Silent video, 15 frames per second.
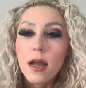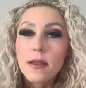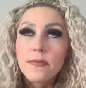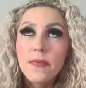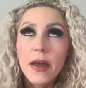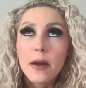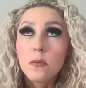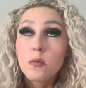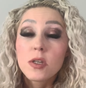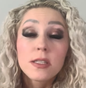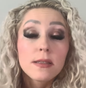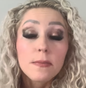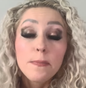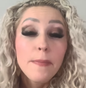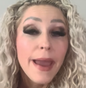that
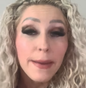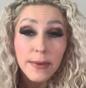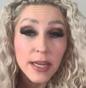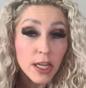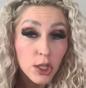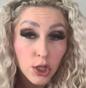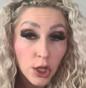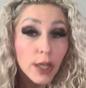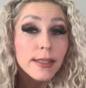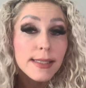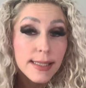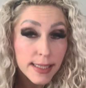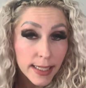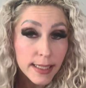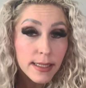was maybe a good
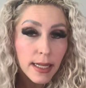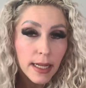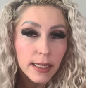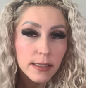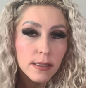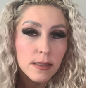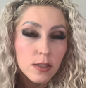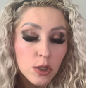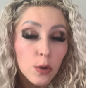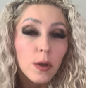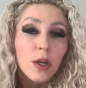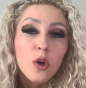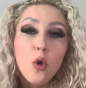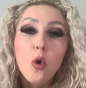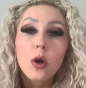sentence to
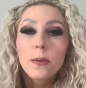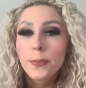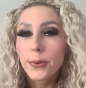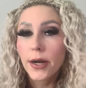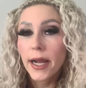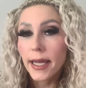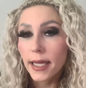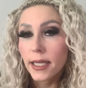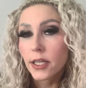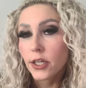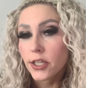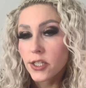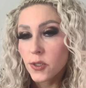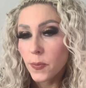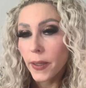incorporate in
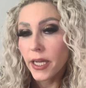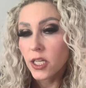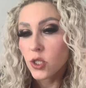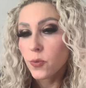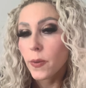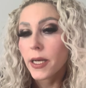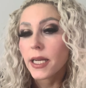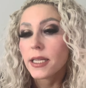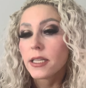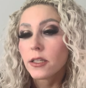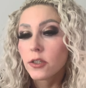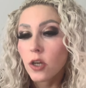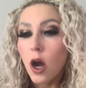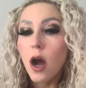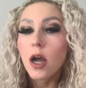your speech, but it
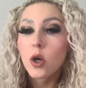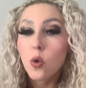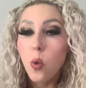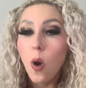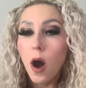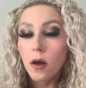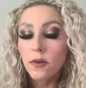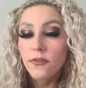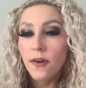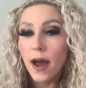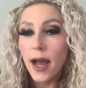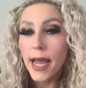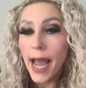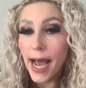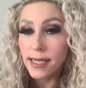did not
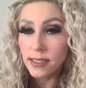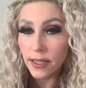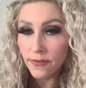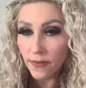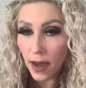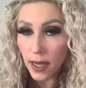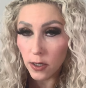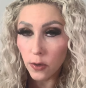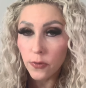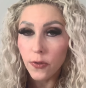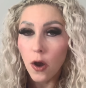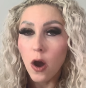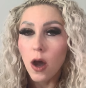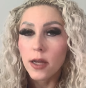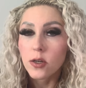qualify as a final
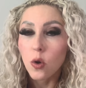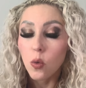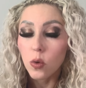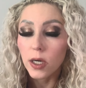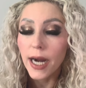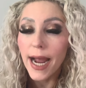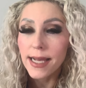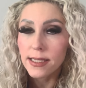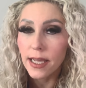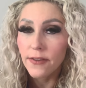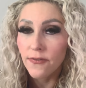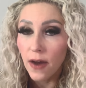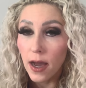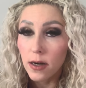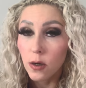thought or as a
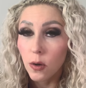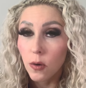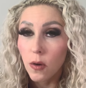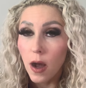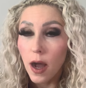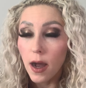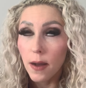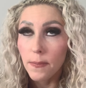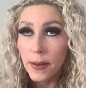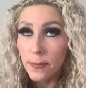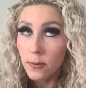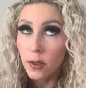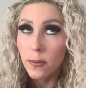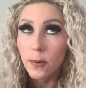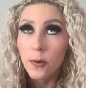final
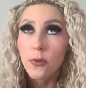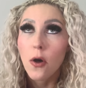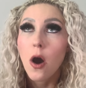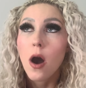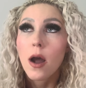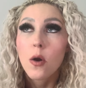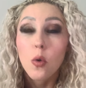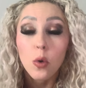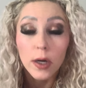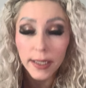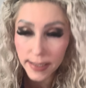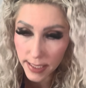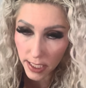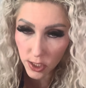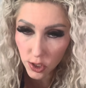memorable thought or
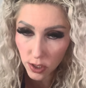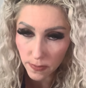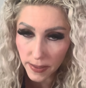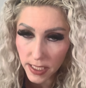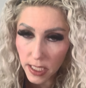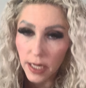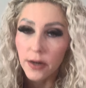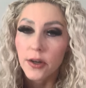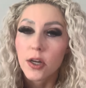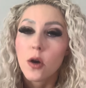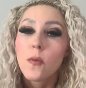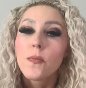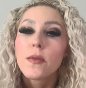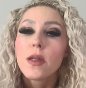attention material.